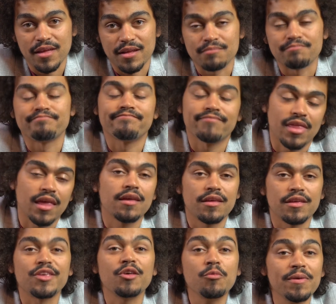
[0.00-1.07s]
then
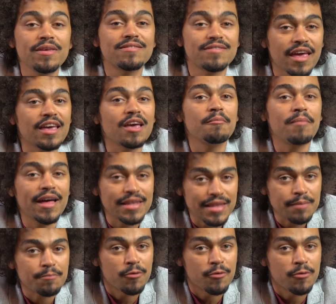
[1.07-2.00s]
you'll be syncing by lip